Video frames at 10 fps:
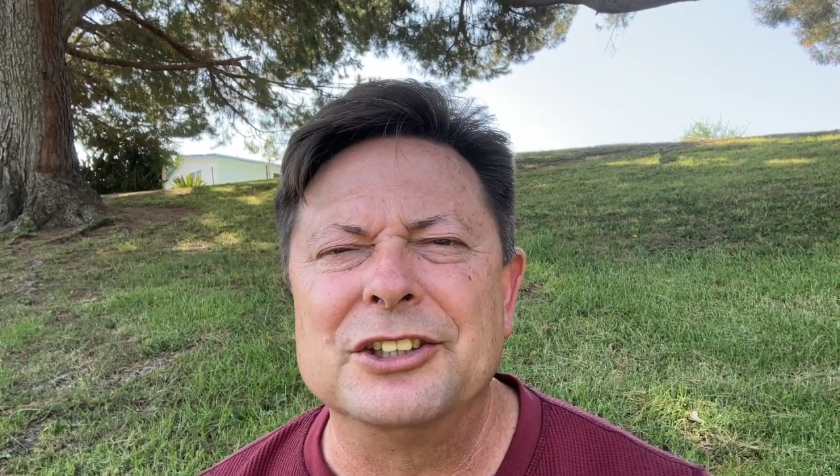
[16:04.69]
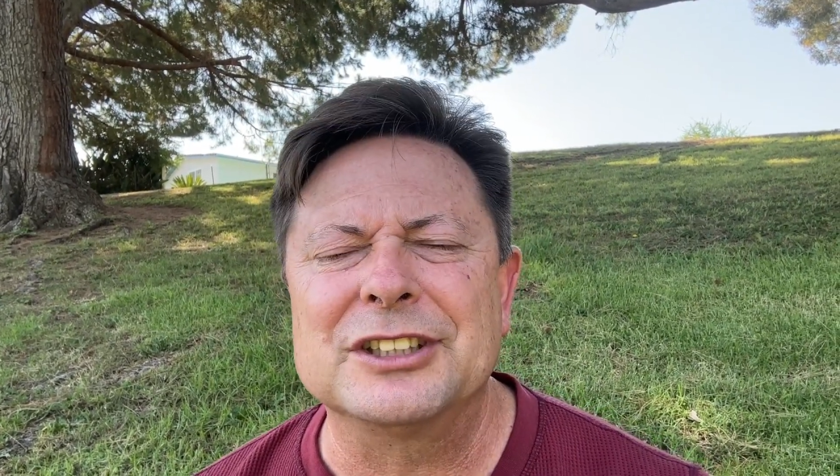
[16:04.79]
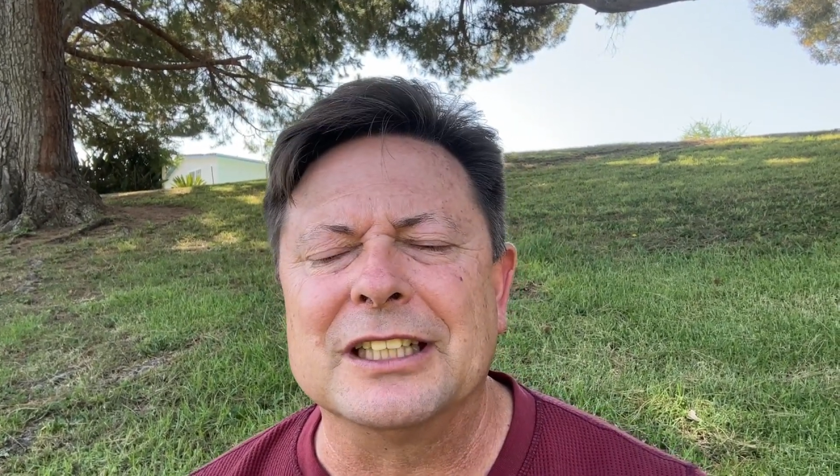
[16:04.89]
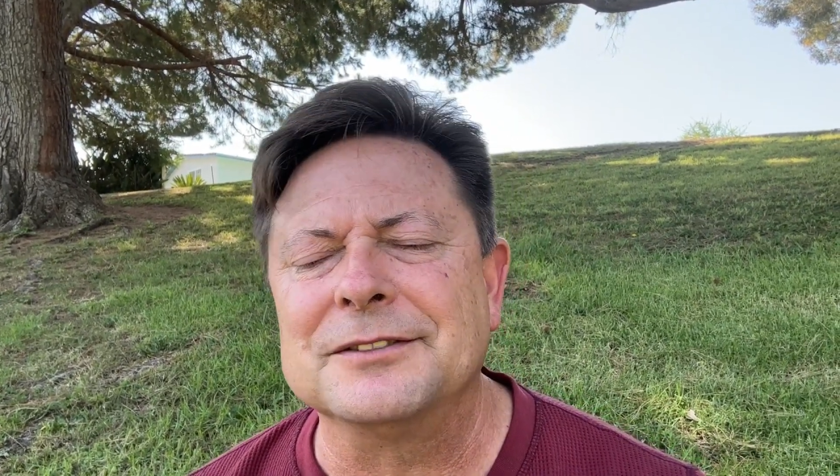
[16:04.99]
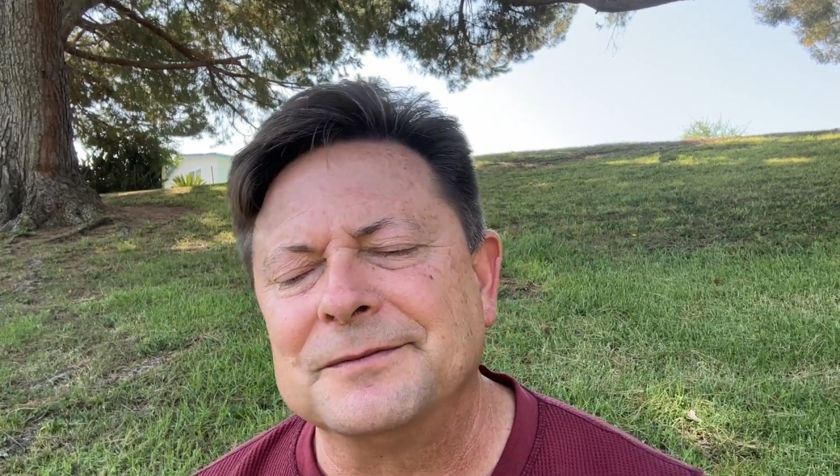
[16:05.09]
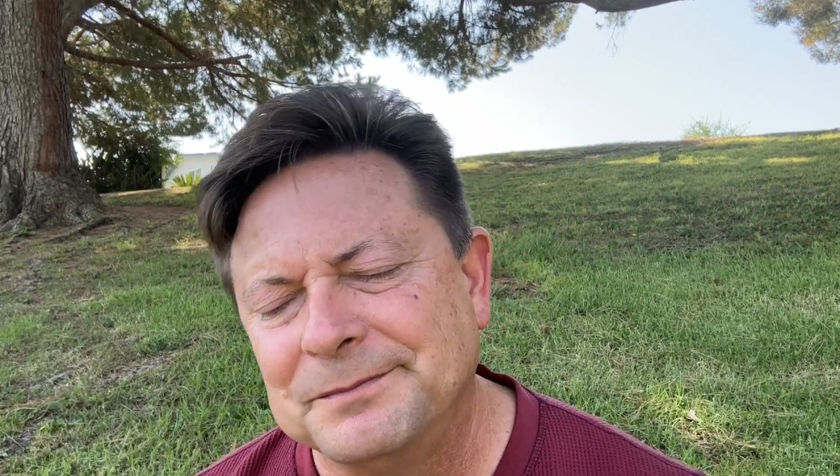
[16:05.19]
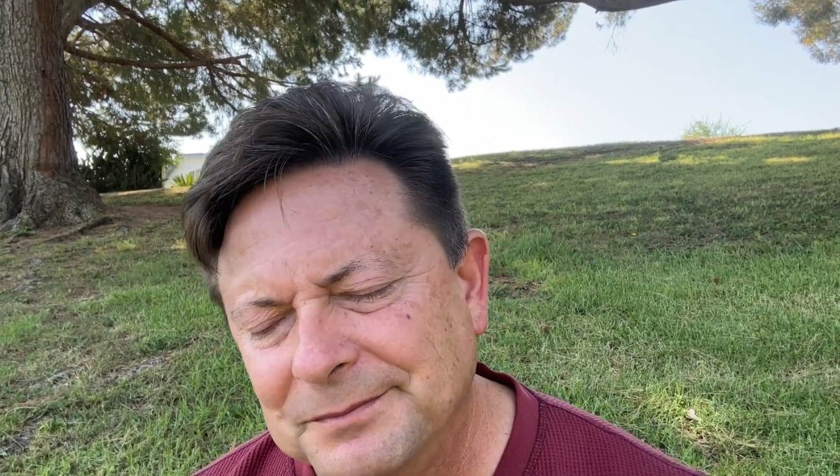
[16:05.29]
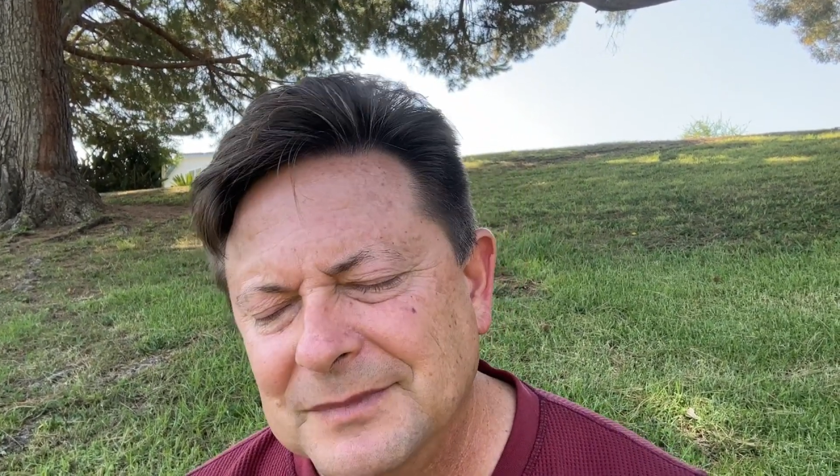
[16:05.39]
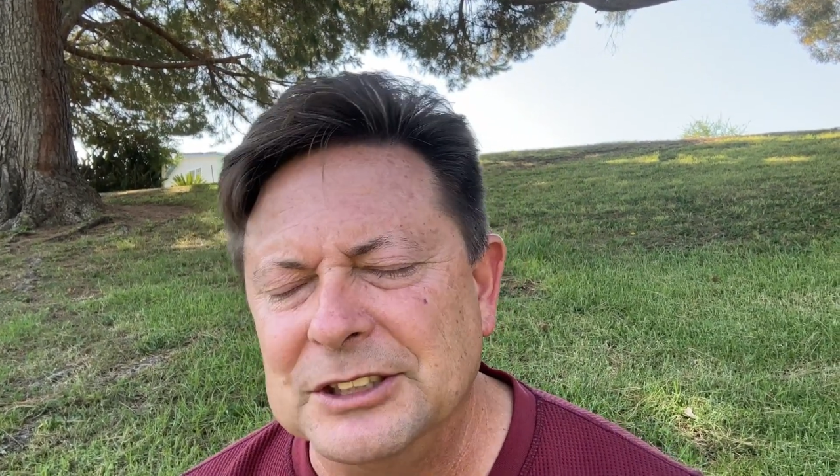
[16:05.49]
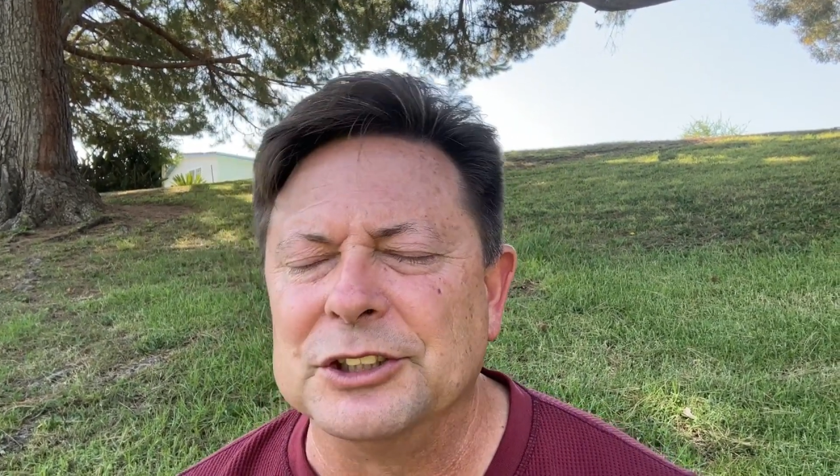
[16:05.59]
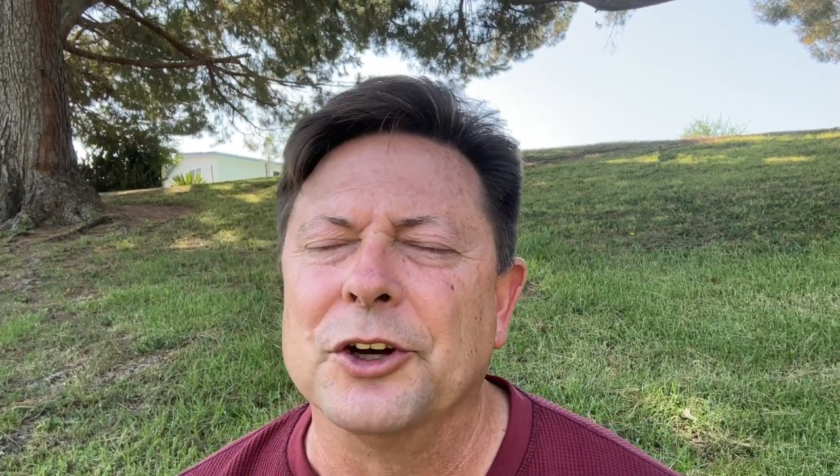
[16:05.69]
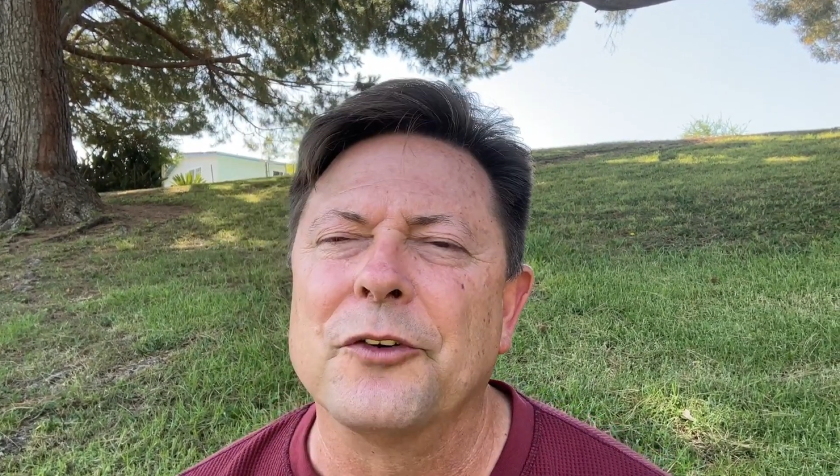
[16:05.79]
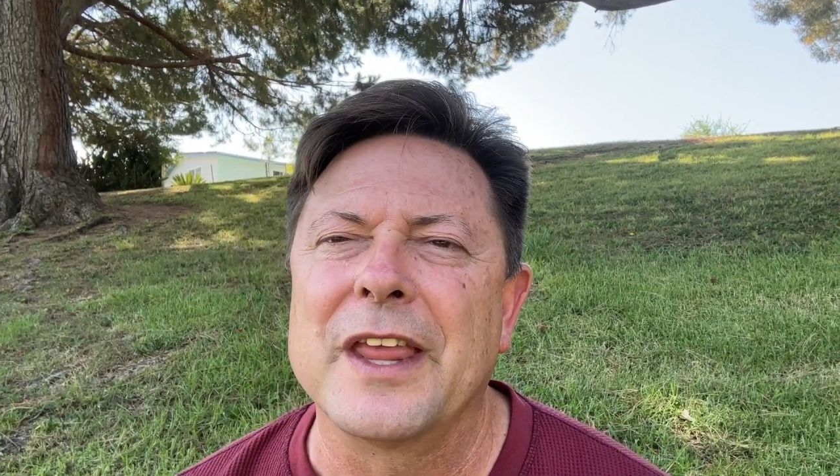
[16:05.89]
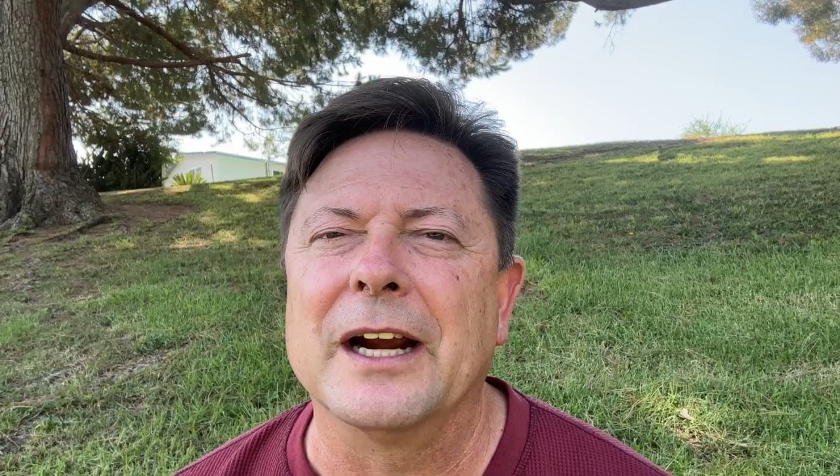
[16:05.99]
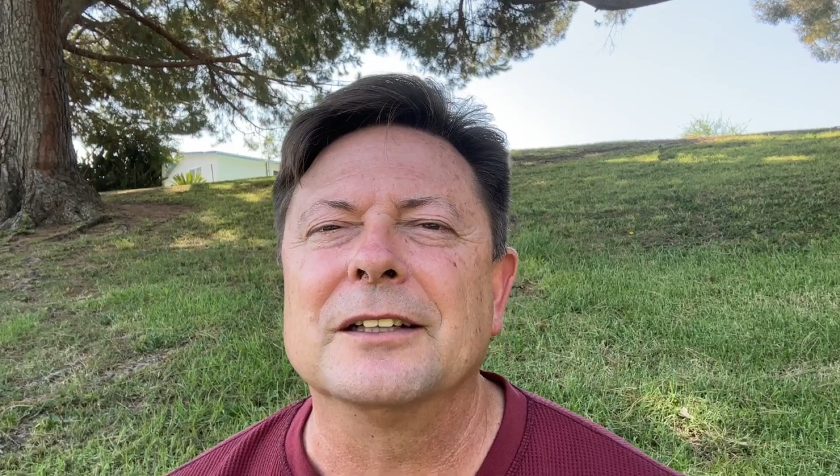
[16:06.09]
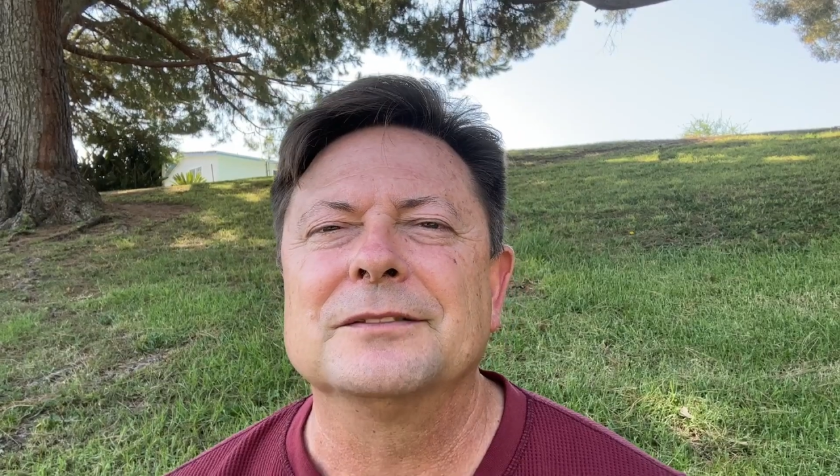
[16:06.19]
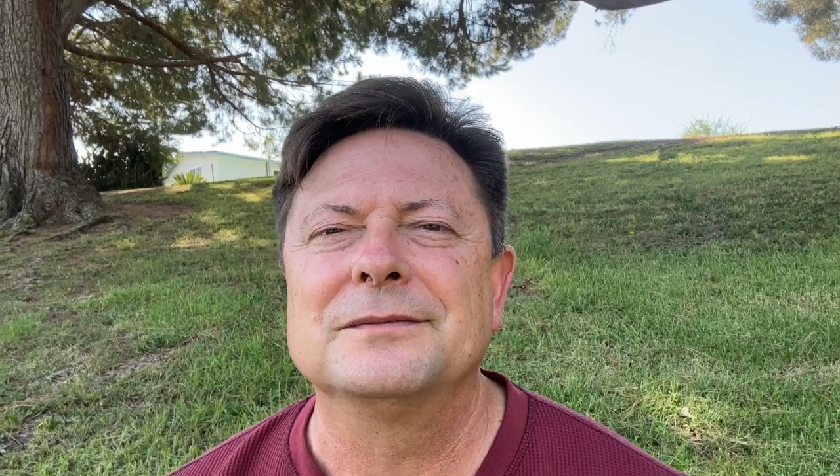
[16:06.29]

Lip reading: yourself, you can go there.